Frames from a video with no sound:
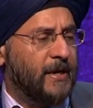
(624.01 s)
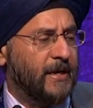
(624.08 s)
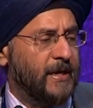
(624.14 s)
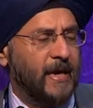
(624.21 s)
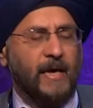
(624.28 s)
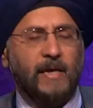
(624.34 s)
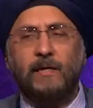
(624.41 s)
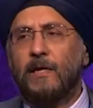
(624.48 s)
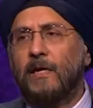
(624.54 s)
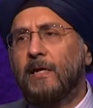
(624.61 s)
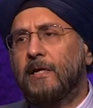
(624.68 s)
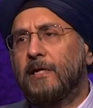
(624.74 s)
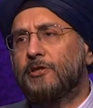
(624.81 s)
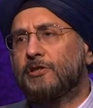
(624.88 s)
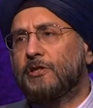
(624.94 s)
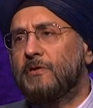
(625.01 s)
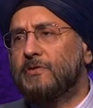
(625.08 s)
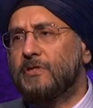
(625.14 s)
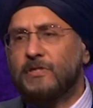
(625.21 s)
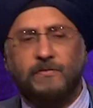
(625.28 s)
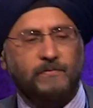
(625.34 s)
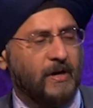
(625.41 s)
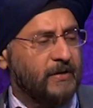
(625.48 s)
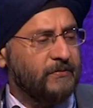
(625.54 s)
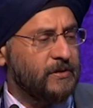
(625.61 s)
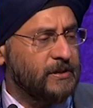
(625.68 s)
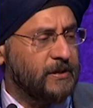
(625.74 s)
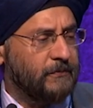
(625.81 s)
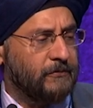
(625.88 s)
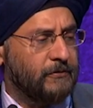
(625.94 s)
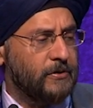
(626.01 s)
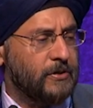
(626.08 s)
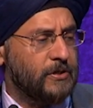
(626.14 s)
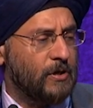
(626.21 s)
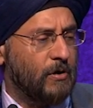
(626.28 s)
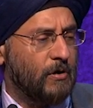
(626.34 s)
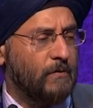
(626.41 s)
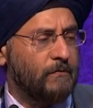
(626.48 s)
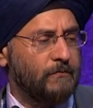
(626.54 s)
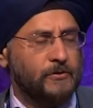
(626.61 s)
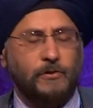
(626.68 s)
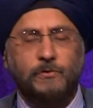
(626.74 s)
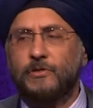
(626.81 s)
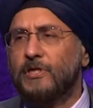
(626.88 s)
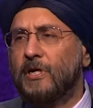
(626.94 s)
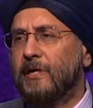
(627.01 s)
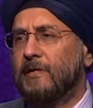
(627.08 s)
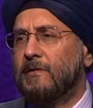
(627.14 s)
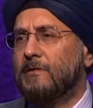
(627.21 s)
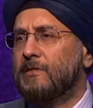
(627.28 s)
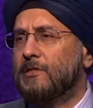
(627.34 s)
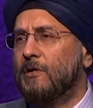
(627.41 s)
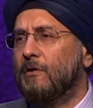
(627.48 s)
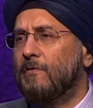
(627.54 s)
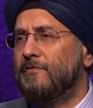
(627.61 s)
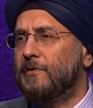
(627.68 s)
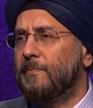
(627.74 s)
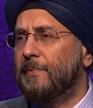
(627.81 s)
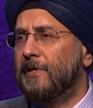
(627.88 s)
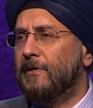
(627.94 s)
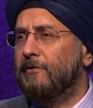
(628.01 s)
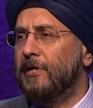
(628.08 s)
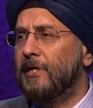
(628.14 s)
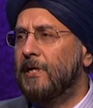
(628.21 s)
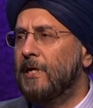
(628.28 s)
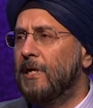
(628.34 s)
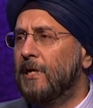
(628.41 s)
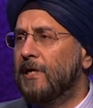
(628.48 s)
and again, it shows a survival difference of 2 cycles of DEBIRI